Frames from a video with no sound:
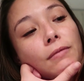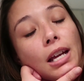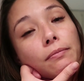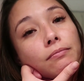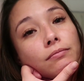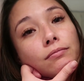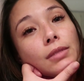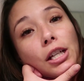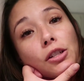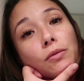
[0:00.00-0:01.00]
yeah,
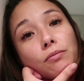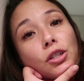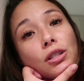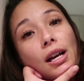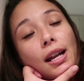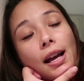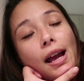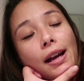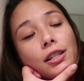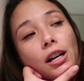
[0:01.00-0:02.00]
I don't know, just thought
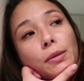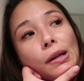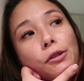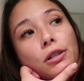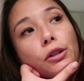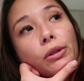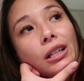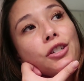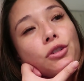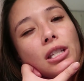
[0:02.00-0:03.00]
documentaries are
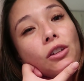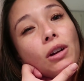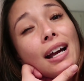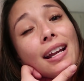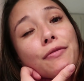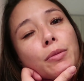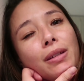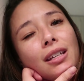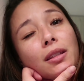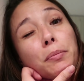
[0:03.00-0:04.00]
really interesting. You kind of have to
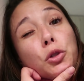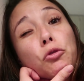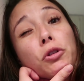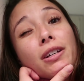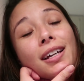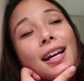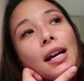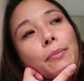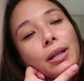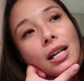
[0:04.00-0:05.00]
be in the mood,
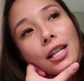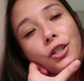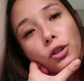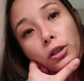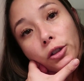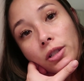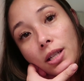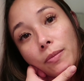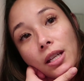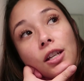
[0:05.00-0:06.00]
because you'll learn
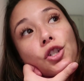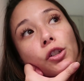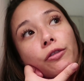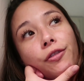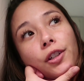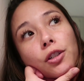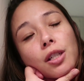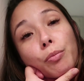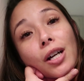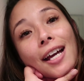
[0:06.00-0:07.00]
some things, you'll feel
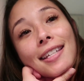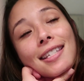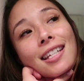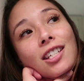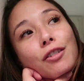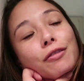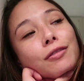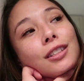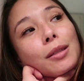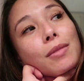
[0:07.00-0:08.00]
depressed, and
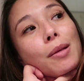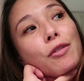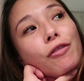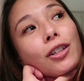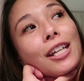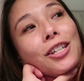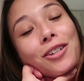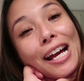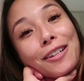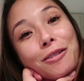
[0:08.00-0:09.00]
you'll sometimes feel like
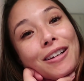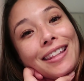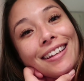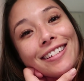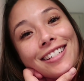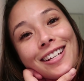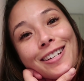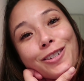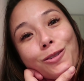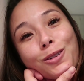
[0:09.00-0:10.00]
you can't do anything to
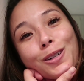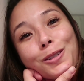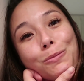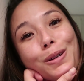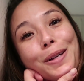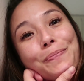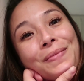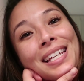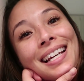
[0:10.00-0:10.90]
change the world, but